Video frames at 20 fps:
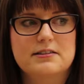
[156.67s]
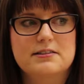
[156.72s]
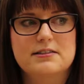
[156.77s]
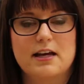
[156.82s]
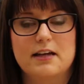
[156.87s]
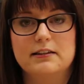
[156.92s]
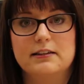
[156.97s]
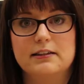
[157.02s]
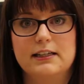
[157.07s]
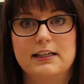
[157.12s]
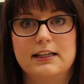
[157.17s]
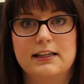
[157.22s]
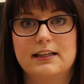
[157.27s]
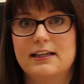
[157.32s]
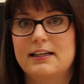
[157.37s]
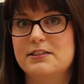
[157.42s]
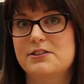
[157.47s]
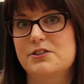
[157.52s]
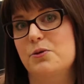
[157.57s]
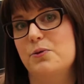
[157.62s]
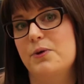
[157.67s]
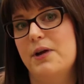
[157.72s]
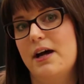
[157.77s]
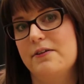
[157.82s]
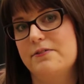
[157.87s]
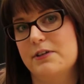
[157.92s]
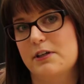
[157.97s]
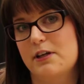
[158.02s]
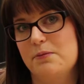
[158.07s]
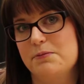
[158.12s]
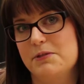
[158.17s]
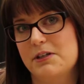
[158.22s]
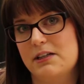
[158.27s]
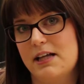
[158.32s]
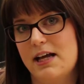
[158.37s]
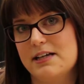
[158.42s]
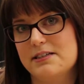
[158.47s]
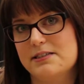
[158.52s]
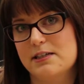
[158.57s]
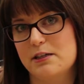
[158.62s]
suddenly the kids don't have to come to
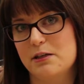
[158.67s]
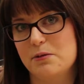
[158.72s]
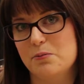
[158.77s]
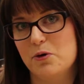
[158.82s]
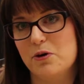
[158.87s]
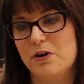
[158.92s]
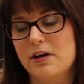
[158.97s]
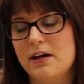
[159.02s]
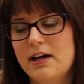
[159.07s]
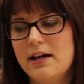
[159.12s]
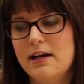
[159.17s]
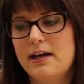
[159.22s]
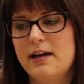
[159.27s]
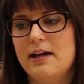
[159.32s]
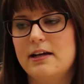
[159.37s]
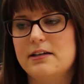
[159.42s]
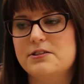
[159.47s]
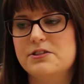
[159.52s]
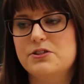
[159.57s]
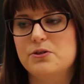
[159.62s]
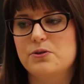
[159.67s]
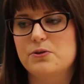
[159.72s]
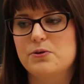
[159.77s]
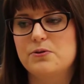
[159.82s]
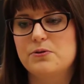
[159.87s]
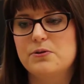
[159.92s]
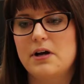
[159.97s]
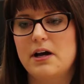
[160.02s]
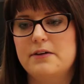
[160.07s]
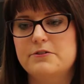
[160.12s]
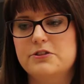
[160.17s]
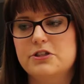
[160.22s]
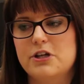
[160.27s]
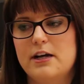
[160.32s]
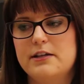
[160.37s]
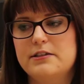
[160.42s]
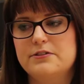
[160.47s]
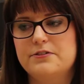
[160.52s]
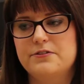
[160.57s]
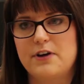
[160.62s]
class anymore. And so I've
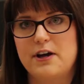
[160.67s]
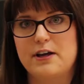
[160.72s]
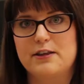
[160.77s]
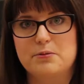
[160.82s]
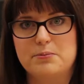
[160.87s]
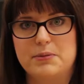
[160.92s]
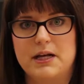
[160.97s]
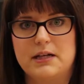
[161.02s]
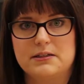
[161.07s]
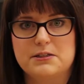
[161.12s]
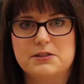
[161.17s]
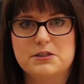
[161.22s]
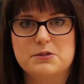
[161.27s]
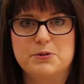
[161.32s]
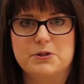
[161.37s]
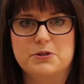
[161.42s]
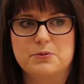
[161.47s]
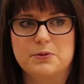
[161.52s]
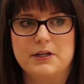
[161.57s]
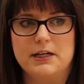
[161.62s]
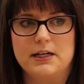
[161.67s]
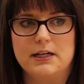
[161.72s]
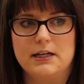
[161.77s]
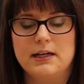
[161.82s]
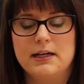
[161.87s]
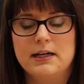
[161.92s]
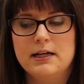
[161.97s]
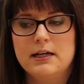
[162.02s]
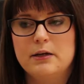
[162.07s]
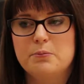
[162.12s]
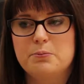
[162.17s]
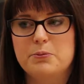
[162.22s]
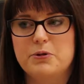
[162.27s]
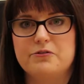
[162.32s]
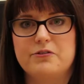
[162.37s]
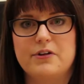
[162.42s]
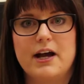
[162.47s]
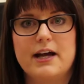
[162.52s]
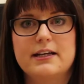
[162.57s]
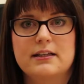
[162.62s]
tried to find the balance between
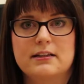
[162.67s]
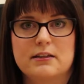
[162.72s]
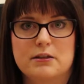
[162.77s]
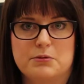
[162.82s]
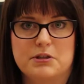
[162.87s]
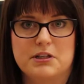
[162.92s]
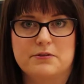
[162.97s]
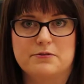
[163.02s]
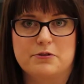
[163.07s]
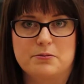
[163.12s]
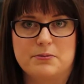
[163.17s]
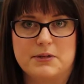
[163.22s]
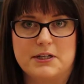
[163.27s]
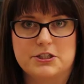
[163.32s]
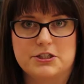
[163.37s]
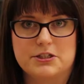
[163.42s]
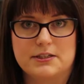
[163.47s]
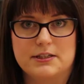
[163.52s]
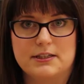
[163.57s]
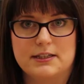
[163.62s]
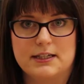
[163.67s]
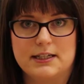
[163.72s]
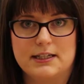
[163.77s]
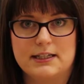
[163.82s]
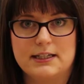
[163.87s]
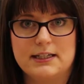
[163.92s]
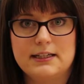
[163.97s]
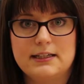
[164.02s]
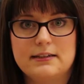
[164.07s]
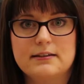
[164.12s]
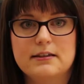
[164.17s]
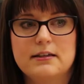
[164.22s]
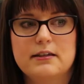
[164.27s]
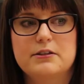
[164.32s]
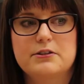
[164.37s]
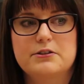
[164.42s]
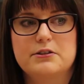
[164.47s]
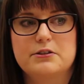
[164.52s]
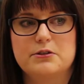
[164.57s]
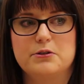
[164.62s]
providing them the information that they need
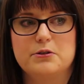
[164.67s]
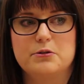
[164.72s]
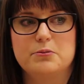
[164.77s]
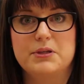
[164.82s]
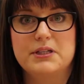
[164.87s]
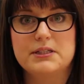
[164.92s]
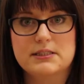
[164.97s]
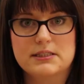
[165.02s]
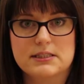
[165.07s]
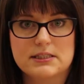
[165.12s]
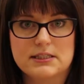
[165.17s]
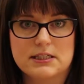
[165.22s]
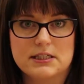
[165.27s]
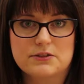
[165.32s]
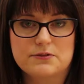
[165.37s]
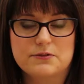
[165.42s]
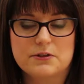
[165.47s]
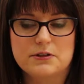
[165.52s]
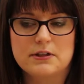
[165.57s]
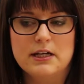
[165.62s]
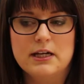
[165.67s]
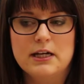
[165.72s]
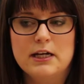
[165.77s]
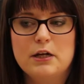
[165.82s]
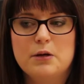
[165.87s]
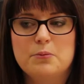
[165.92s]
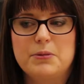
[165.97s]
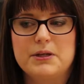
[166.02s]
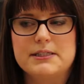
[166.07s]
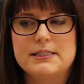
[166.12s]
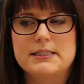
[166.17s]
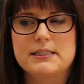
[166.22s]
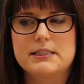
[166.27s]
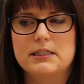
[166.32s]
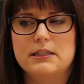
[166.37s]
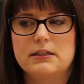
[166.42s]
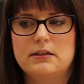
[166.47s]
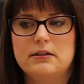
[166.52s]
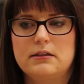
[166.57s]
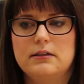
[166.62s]
to be successful, but
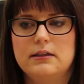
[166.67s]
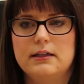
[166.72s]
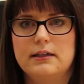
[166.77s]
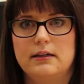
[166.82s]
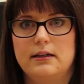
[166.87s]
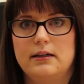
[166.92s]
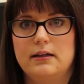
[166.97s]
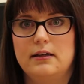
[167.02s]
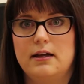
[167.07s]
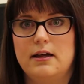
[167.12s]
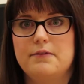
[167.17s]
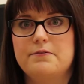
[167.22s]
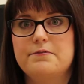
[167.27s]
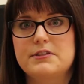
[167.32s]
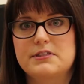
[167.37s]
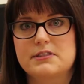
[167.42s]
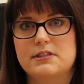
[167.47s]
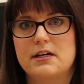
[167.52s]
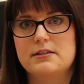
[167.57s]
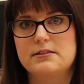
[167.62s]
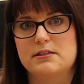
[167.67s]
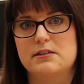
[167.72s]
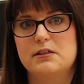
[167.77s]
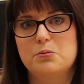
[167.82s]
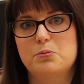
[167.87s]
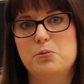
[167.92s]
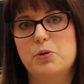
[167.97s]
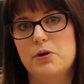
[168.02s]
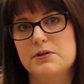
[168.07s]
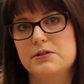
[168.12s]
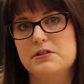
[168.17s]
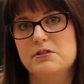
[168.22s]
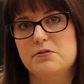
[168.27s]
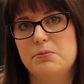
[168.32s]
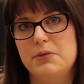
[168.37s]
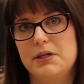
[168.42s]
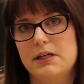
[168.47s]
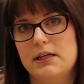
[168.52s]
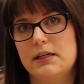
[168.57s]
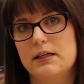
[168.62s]
still emphasizing the importance
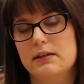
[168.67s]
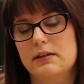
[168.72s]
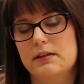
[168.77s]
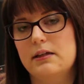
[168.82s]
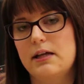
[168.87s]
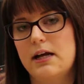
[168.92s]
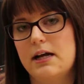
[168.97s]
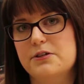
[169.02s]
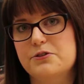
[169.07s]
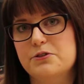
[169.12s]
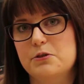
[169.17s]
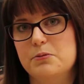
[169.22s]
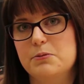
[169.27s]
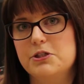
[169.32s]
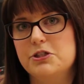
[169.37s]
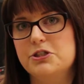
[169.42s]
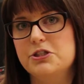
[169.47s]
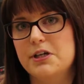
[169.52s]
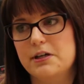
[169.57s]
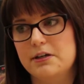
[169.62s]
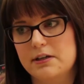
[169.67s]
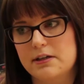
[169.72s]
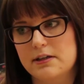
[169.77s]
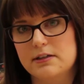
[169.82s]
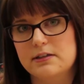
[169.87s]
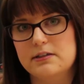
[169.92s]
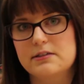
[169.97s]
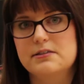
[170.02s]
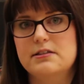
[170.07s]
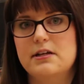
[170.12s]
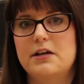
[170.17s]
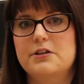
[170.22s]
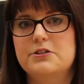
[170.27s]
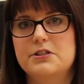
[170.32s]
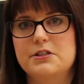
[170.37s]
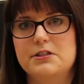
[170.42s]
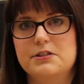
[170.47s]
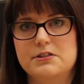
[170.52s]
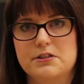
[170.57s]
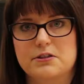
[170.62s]
of being in the classroom and sharing in the
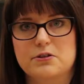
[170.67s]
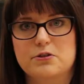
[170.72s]
discussions and